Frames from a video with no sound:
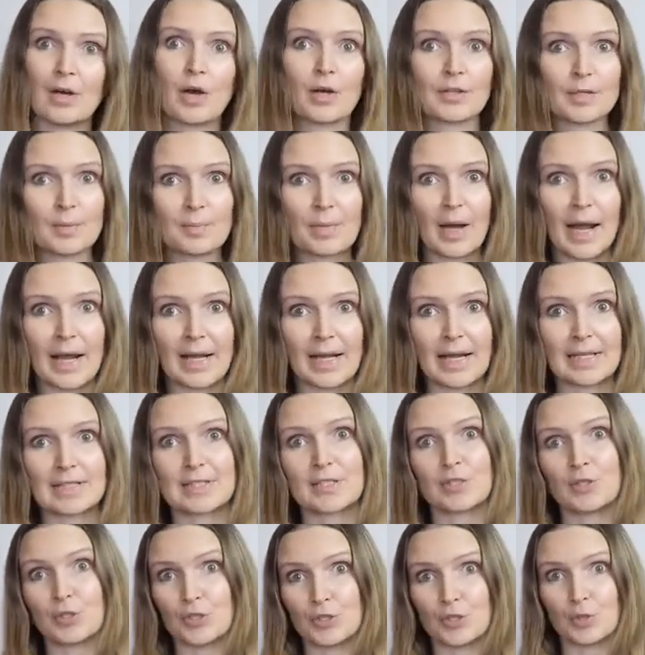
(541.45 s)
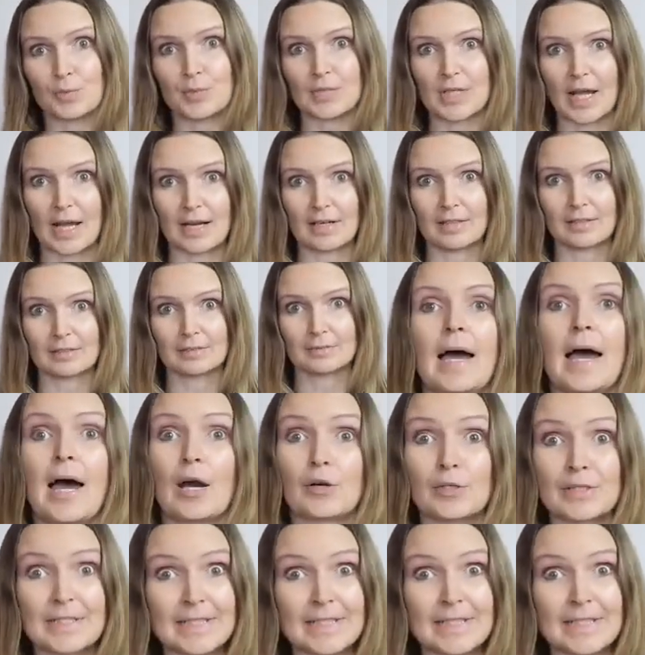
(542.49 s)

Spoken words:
on the Binance YouTube channel. Our